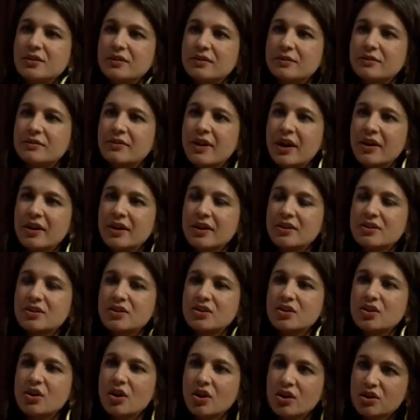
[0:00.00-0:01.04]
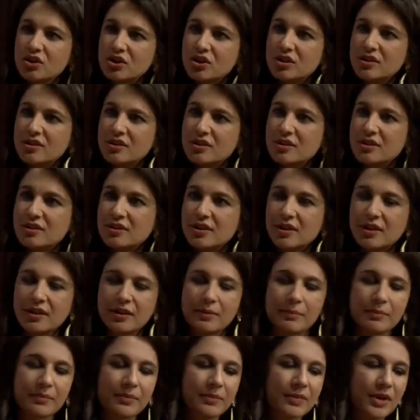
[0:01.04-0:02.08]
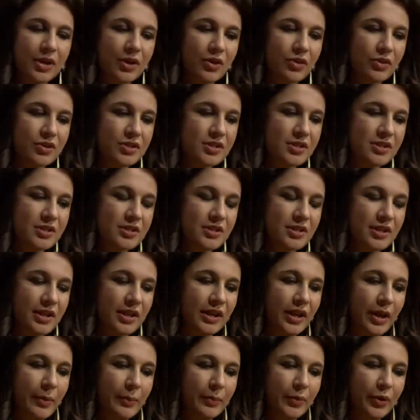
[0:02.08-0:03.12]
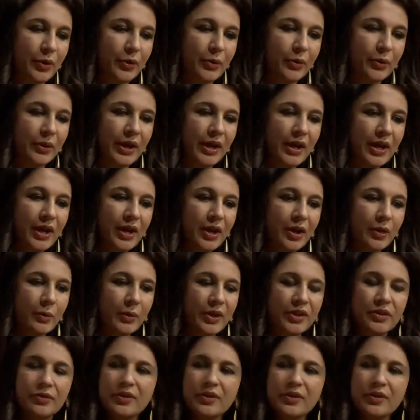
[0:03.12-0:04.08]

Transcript: on various churches across Colombo, where